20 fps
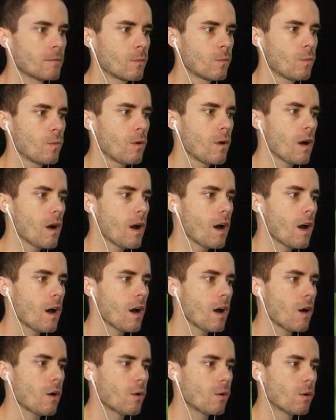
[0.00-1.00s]

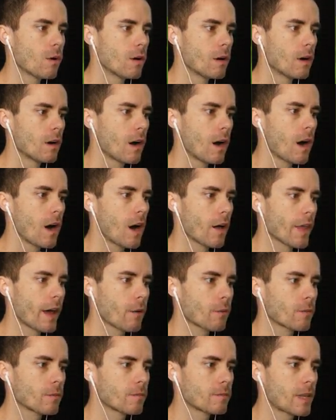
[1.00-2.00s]
Whoa! Oh,
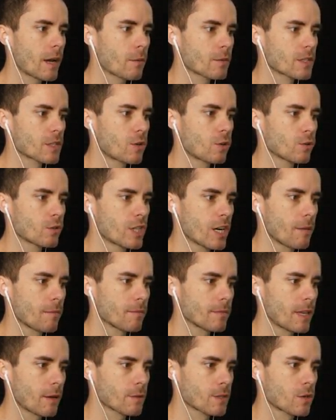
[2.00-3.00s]
that that was a cool
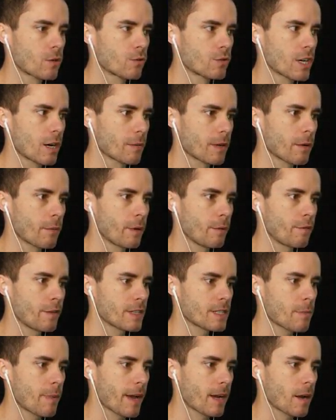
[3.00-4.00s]
jump. That was a cool jump. Can we
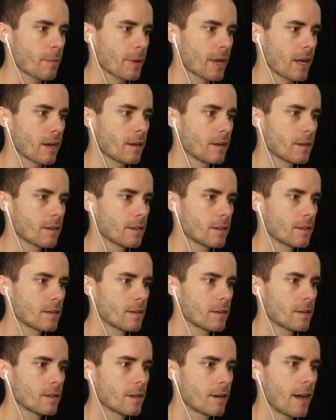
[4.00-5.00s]
fix it back up
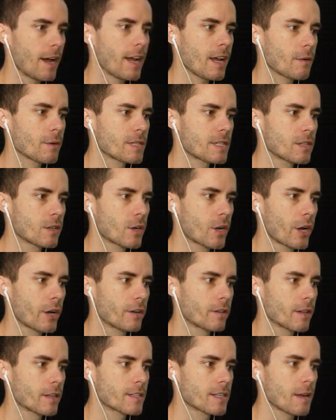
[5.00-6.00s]
again? Hey, we're still
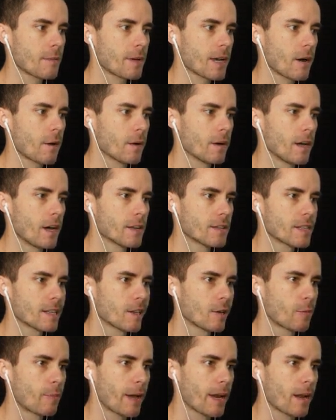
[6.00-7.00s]
good. Let's keep going. Oh, it's a
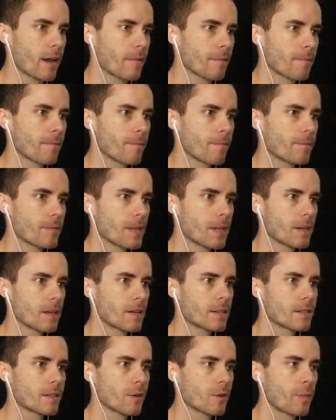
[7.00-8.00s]
little bent up.
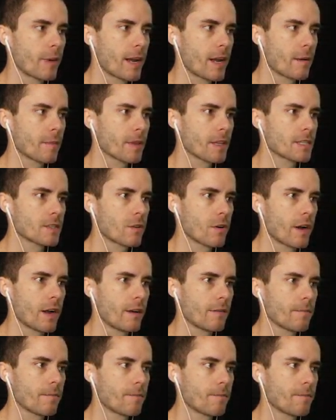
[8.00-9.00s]
It's a little bent up. That's all
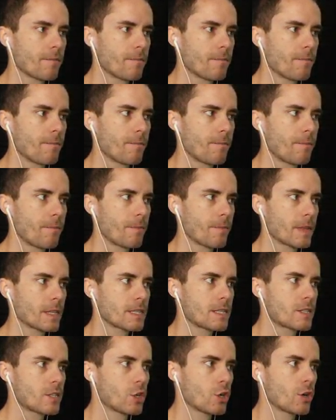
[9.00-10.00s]
right.
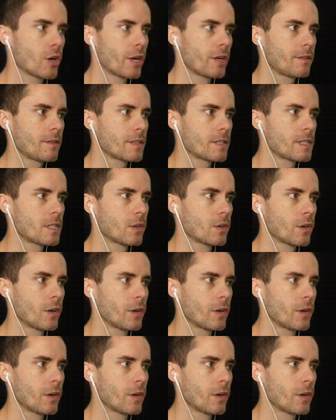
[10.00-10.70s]
It's still good. It's still